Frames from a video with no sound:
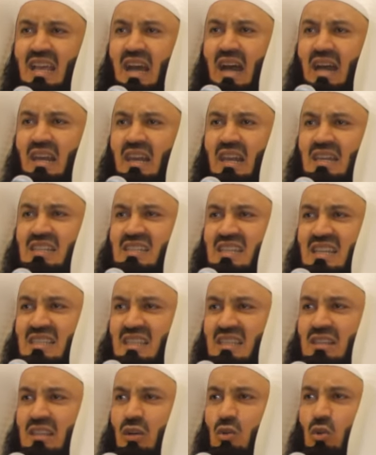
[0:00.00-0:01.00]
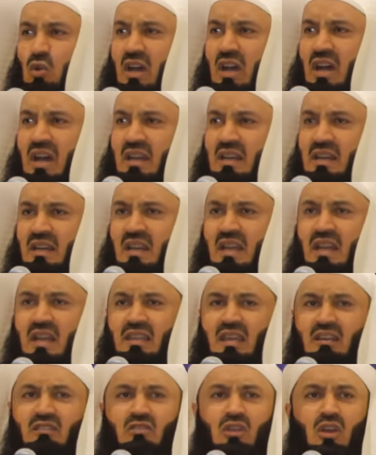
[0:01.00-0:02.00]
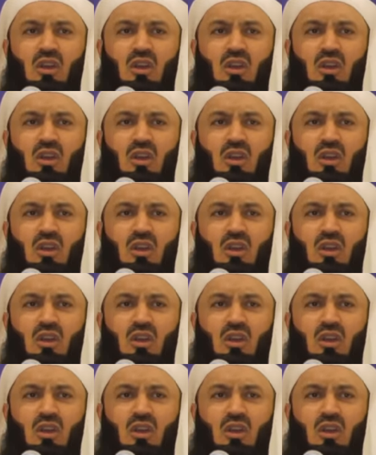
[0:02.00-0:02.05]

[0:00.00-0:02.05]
Allah says in the Quran that